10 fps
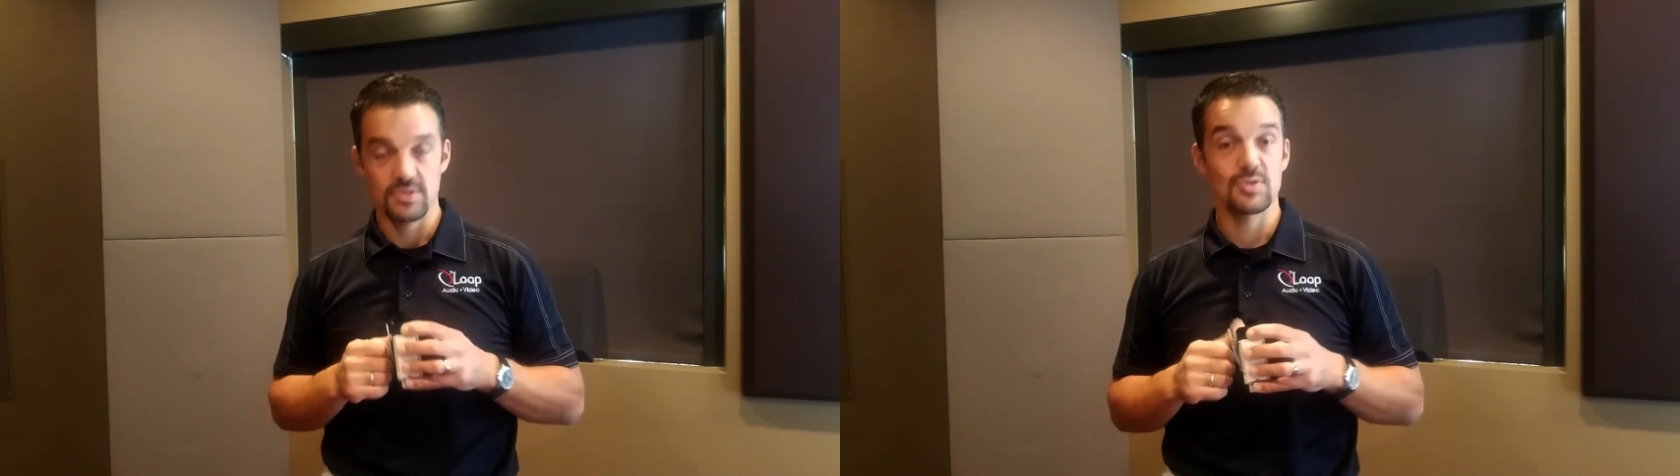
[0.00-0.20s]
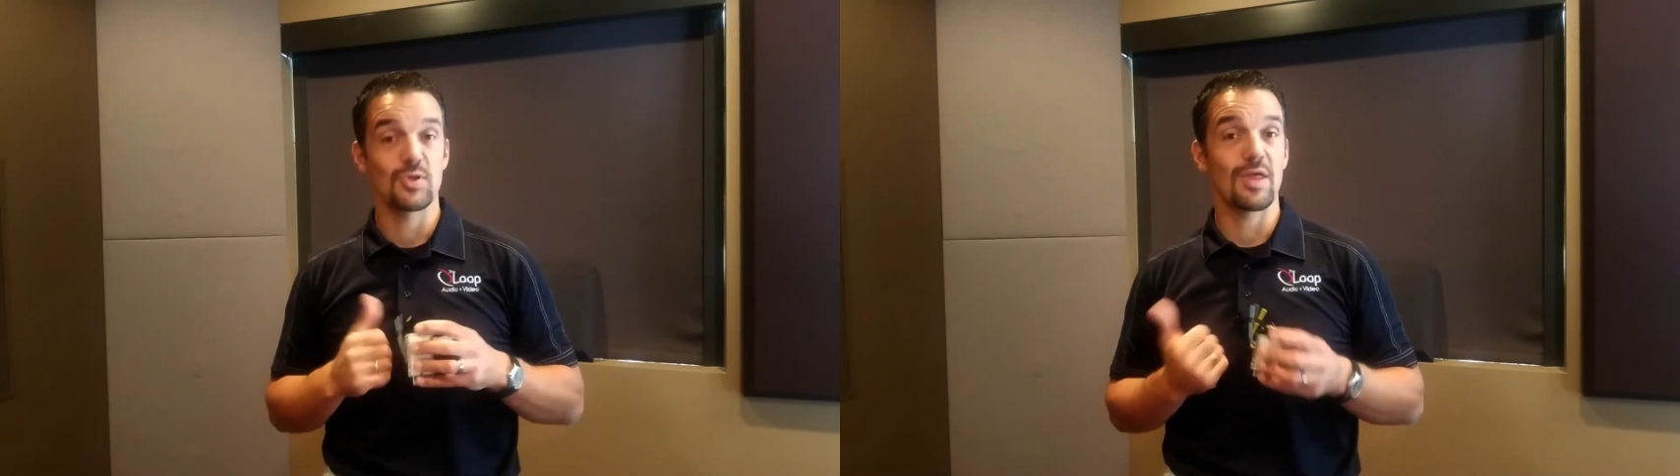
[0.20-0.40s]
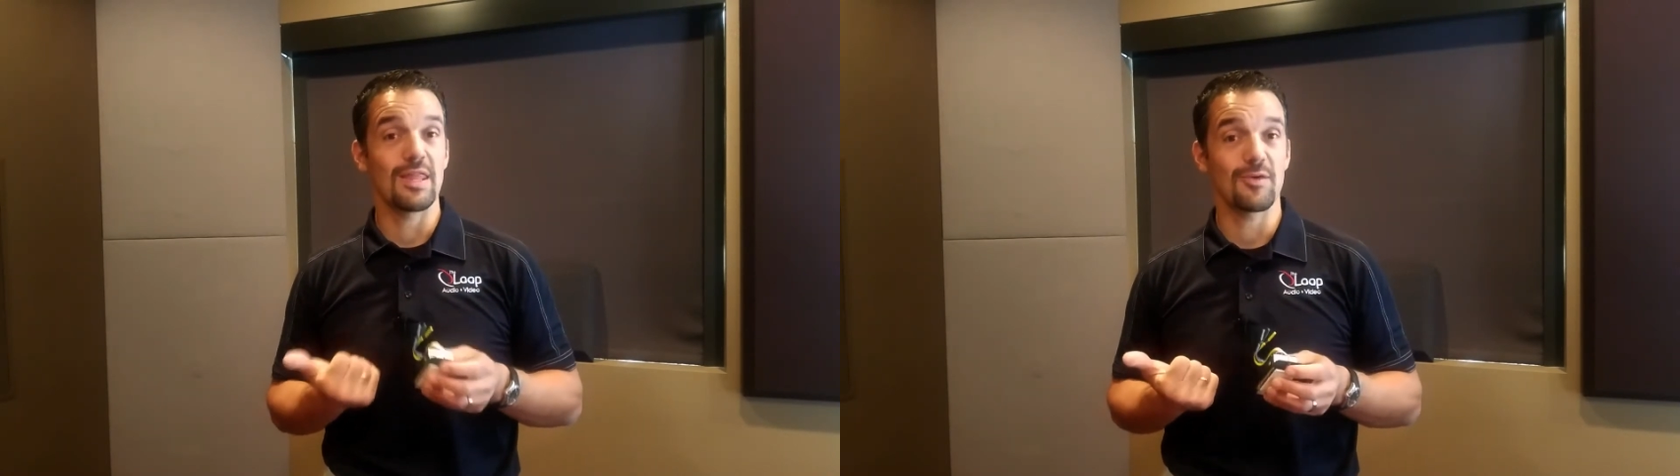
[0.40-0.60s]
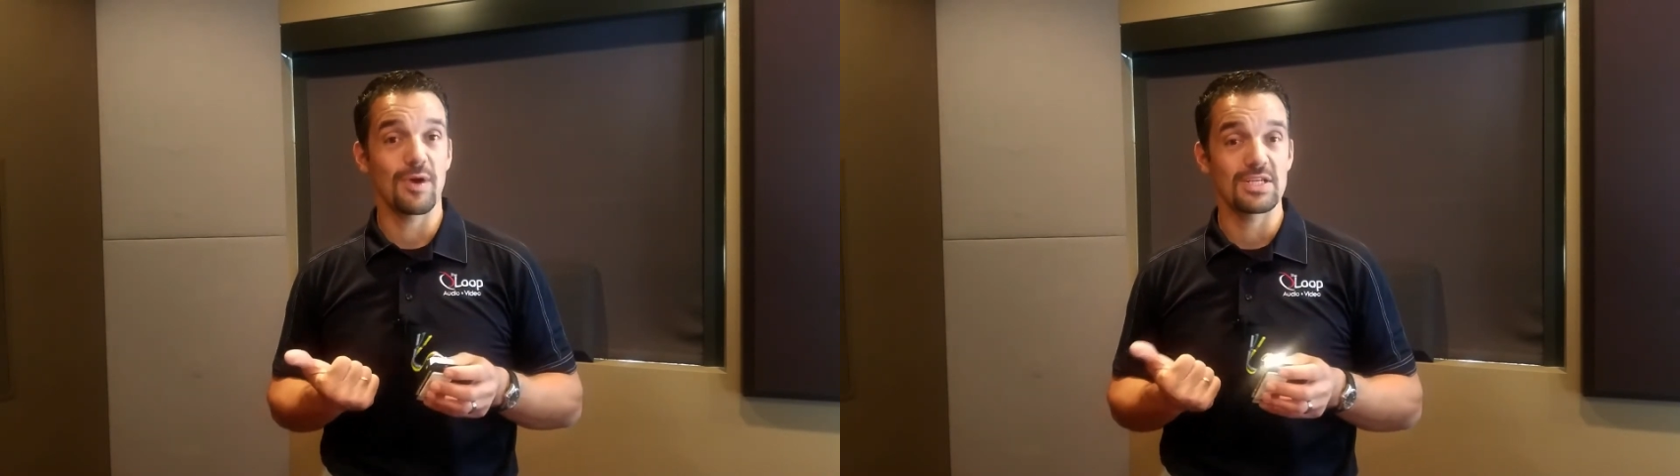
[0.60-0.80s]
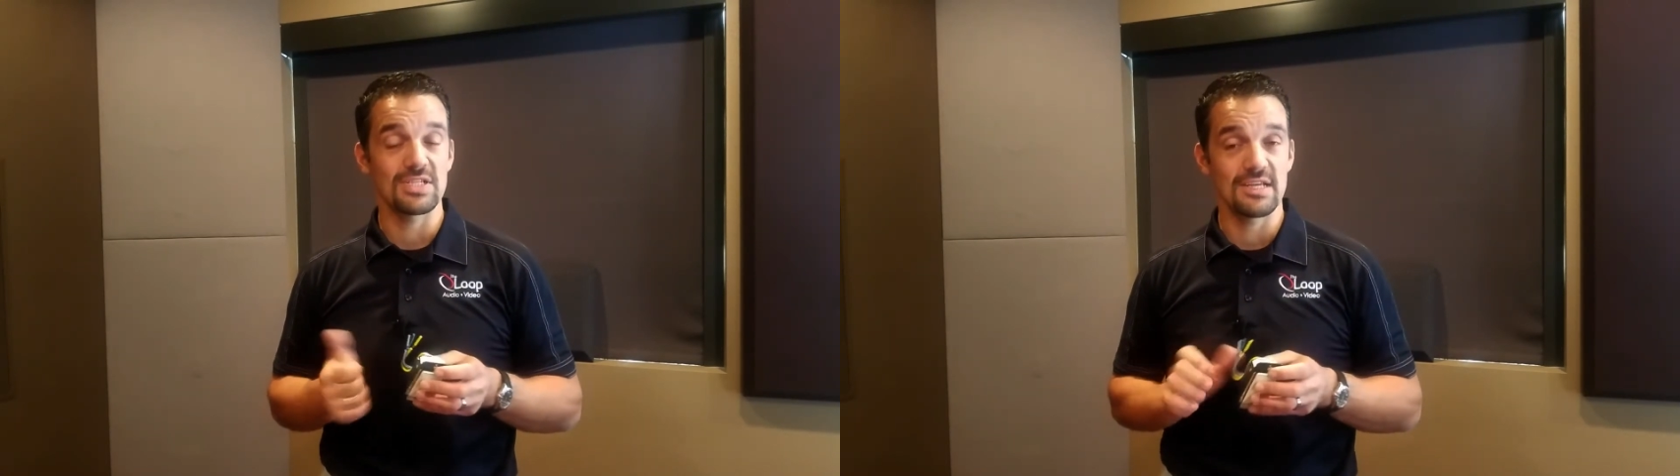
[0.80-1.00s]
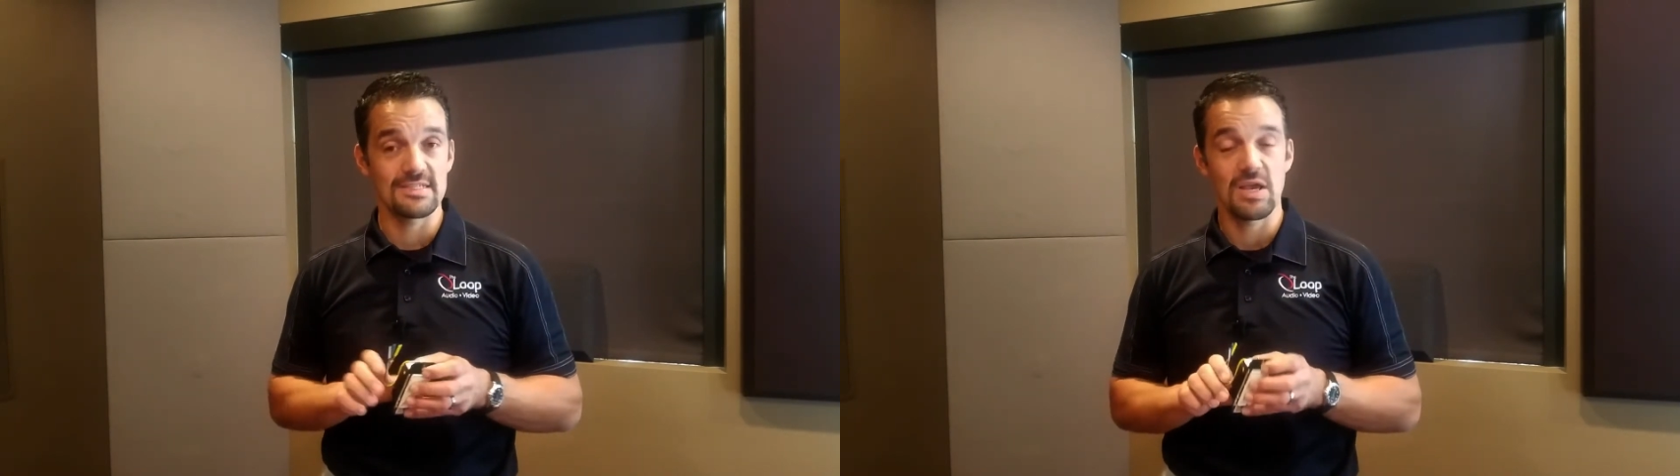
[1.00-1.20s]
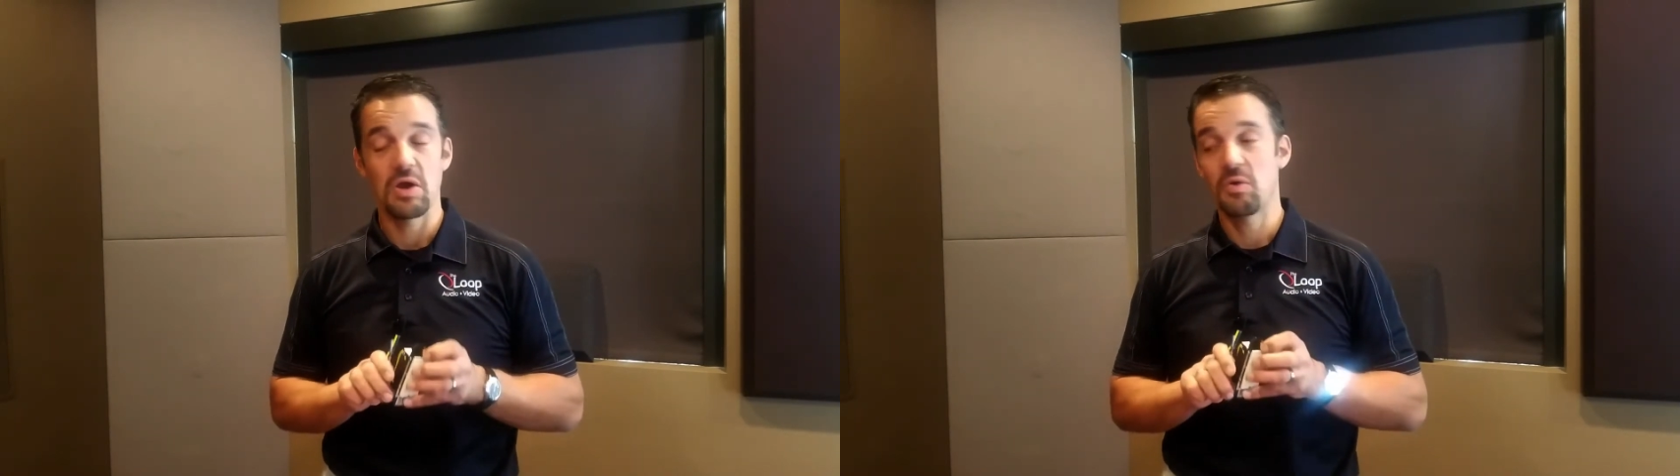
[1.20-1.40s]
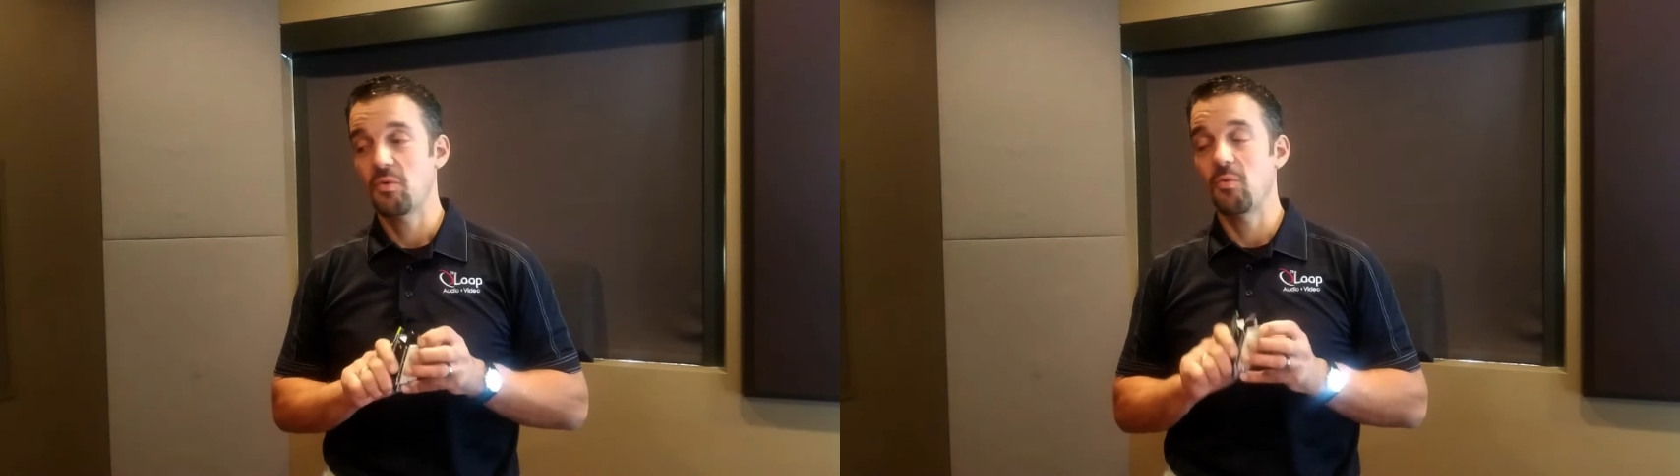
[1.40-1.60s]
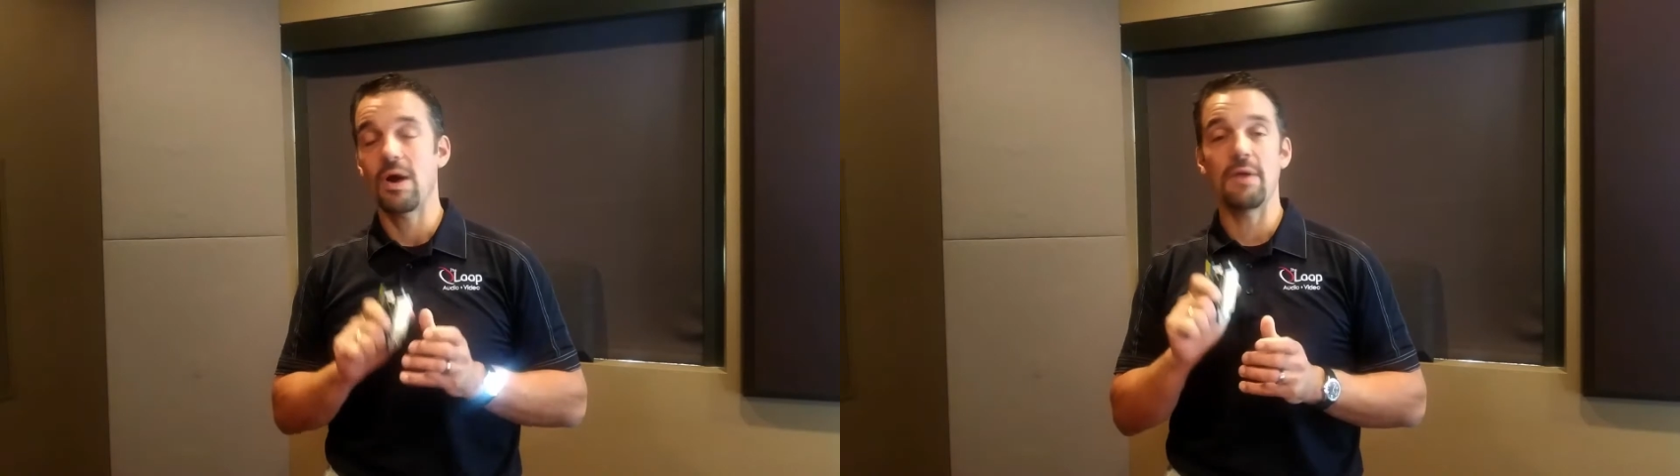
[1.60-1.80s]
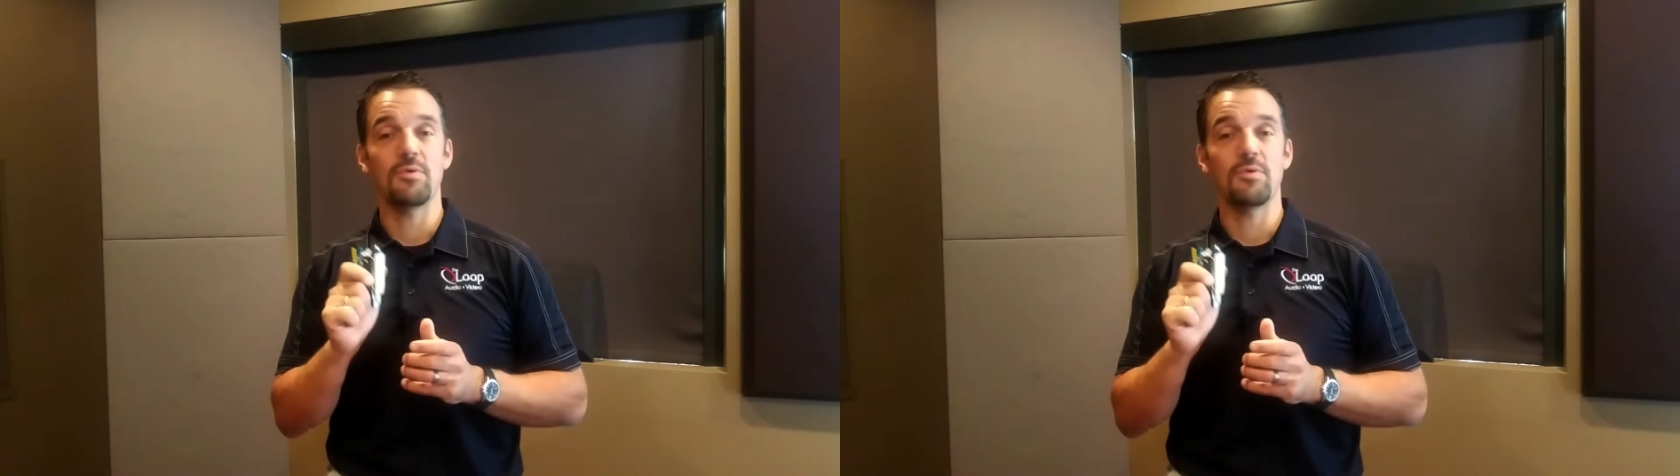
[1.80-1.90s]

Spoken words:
So then the question is, why